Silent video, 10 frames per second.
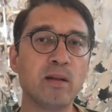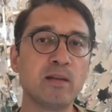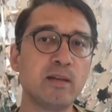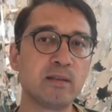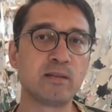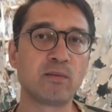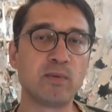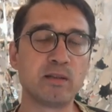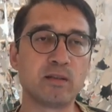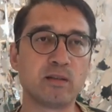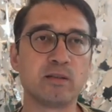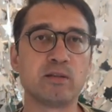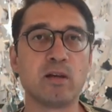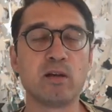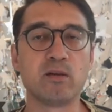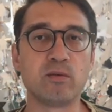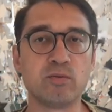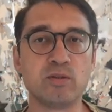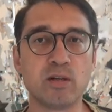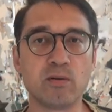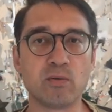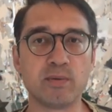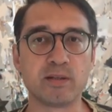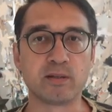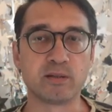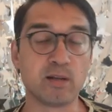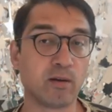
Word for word: millions of visitors to zero visitors.